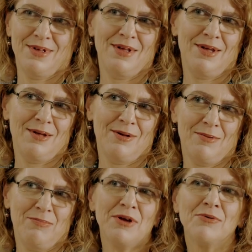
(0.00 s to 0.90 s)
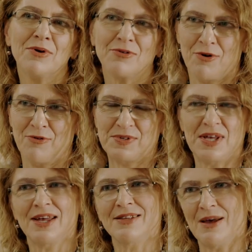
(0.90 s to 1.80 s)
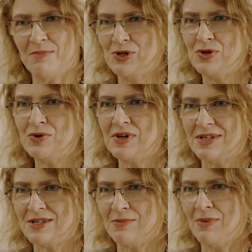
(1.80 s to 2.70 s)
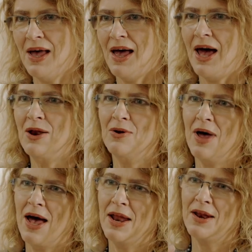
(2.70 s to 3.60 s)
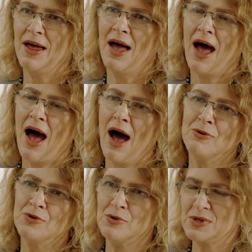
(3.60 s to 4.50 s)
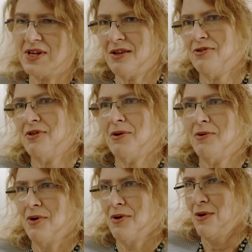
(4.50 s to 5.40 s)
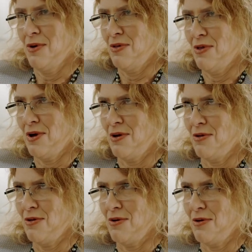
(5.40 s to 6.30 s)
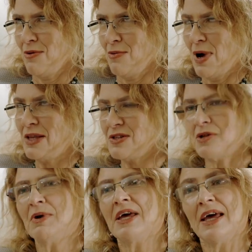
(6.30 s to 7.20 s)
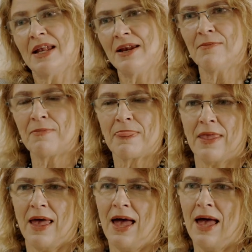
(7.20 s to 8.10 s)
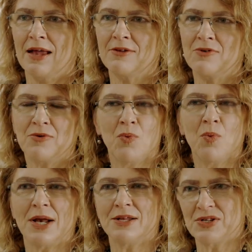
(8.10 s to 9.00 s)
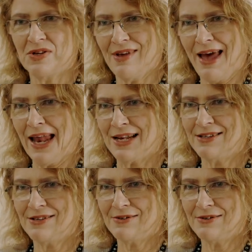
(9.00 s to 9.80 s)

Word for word: uh, period of Second Temple Judaism, and and how do you set the the, when does it begin -hmm. and when does it end?